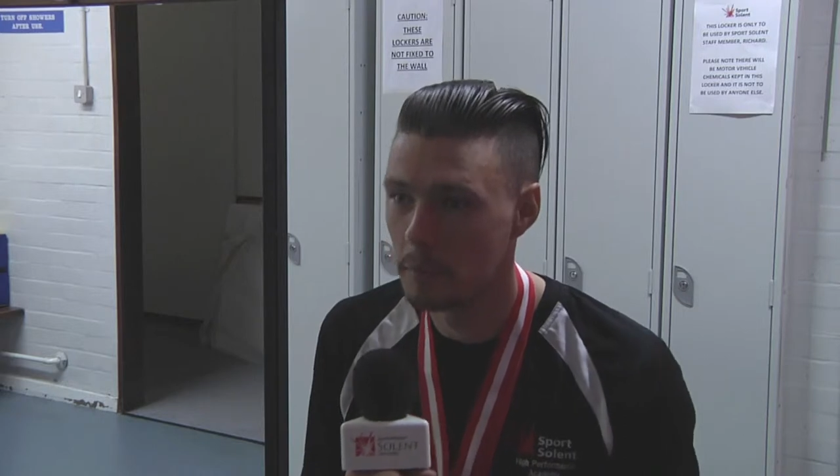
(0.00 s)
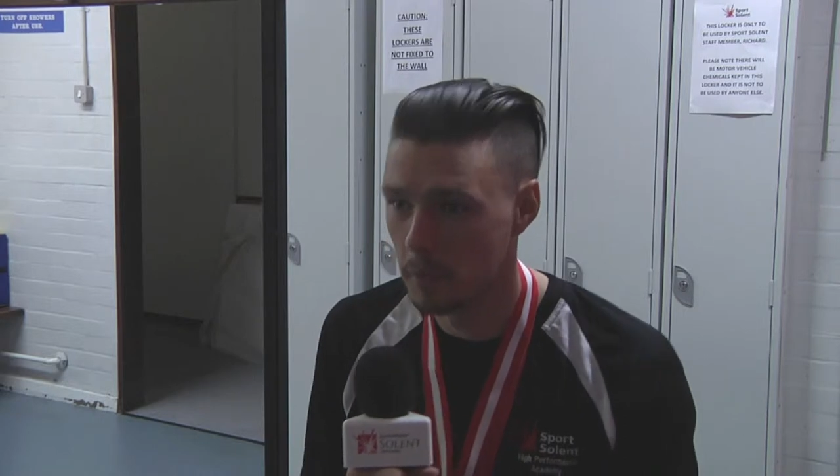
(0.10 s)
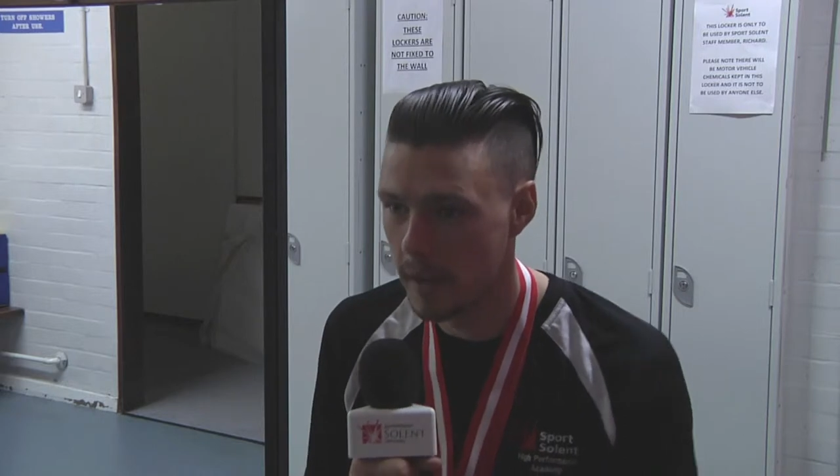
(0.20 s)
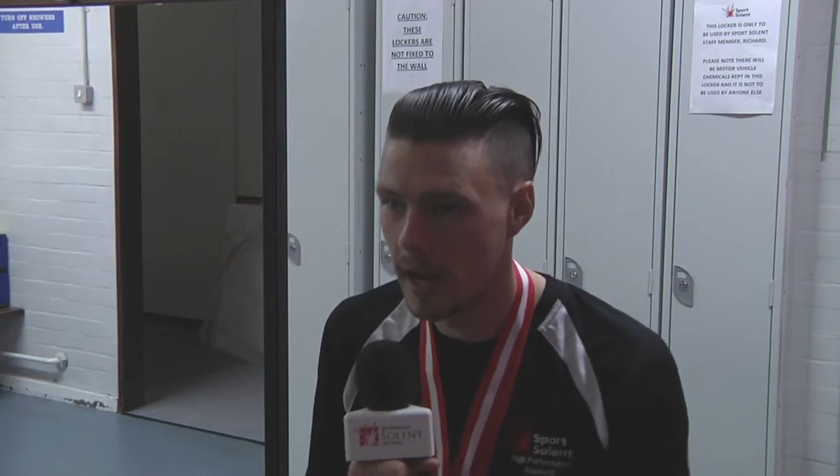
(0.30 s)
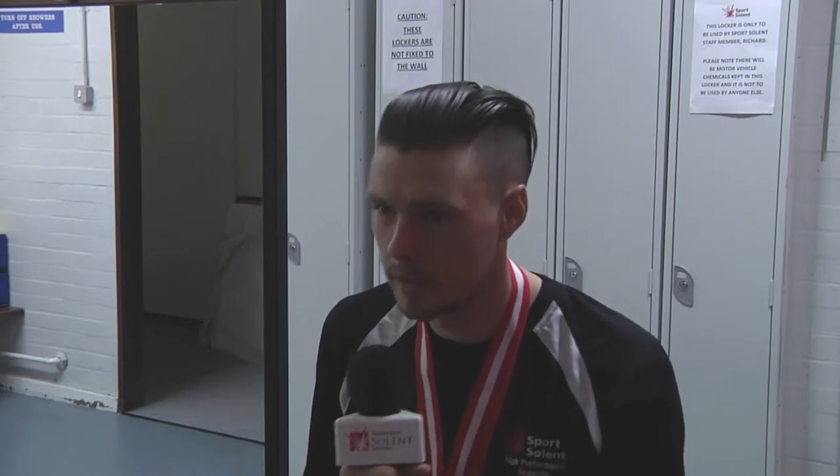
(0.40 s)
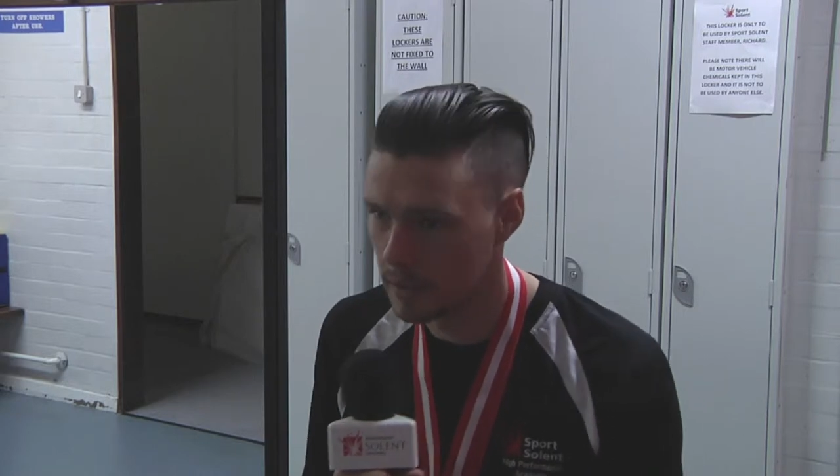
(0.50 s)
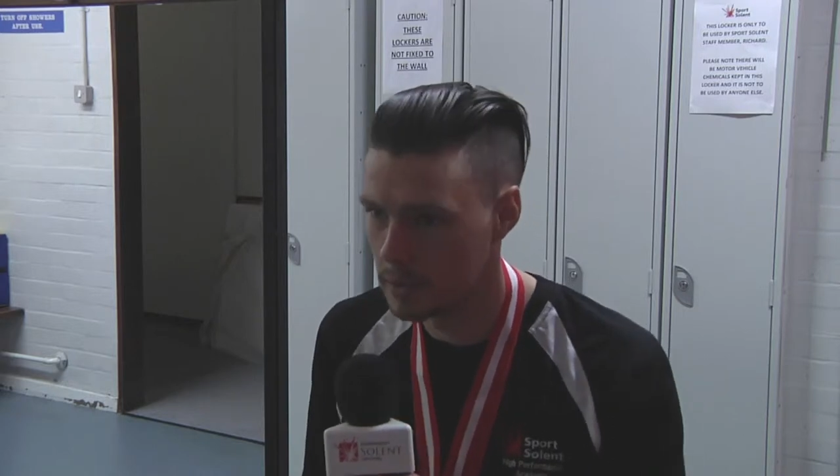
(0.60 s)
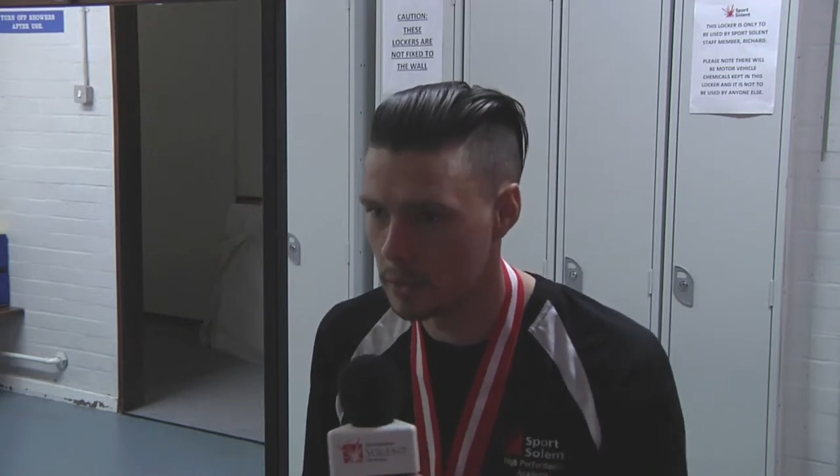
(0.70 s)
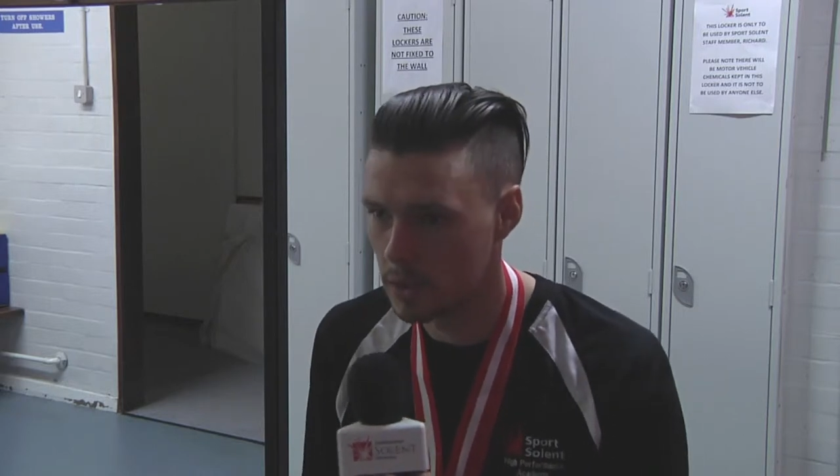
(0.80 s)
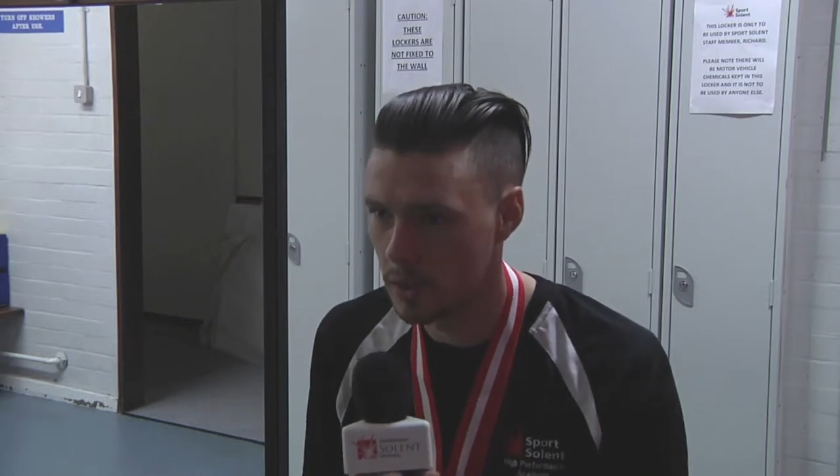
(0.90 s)
preparing
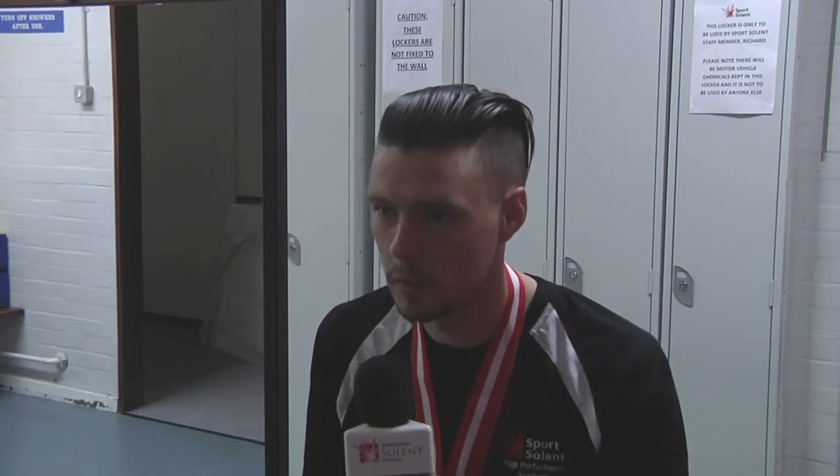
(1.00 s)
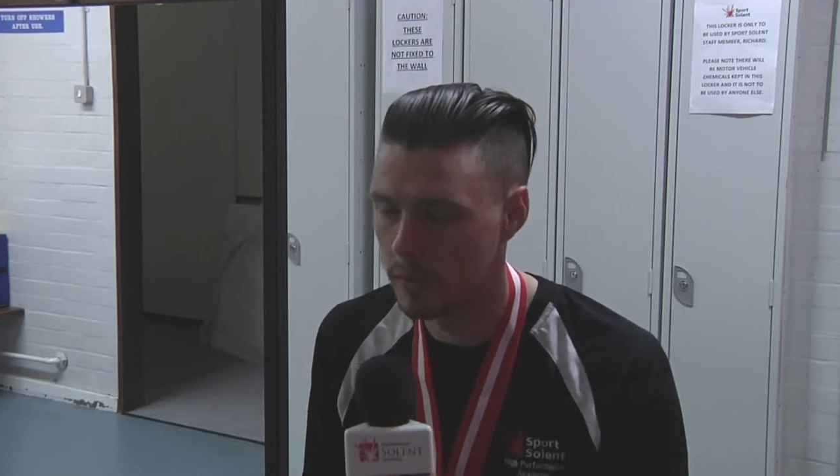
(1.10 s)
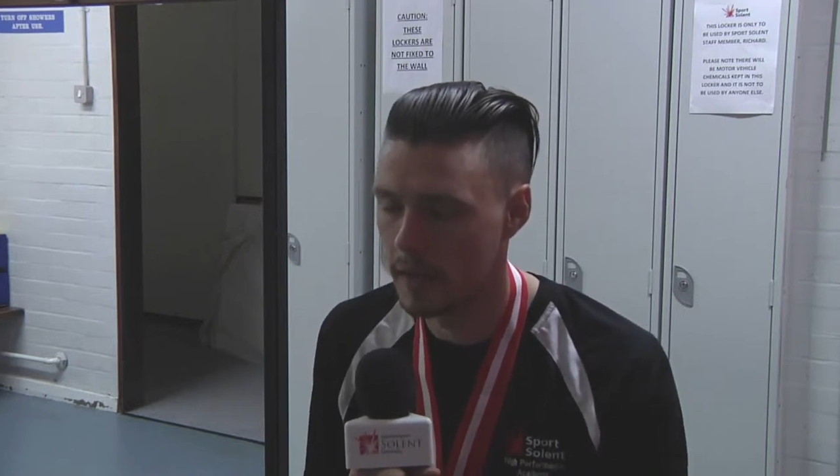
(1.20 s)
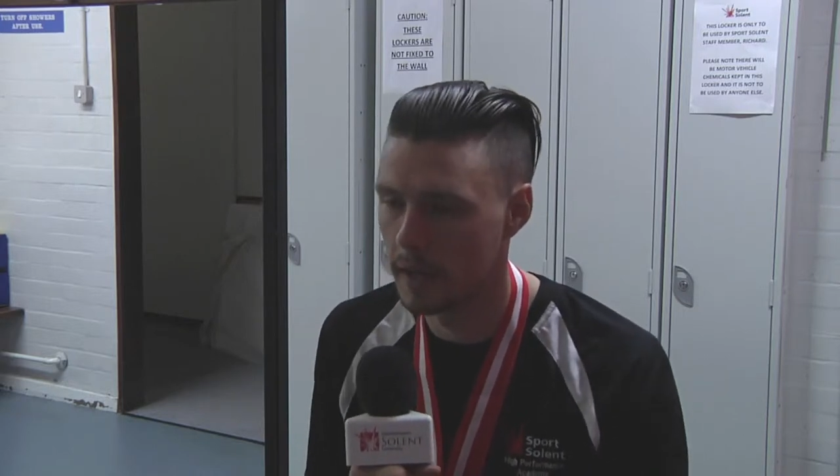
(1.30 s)
towards the Commonwealth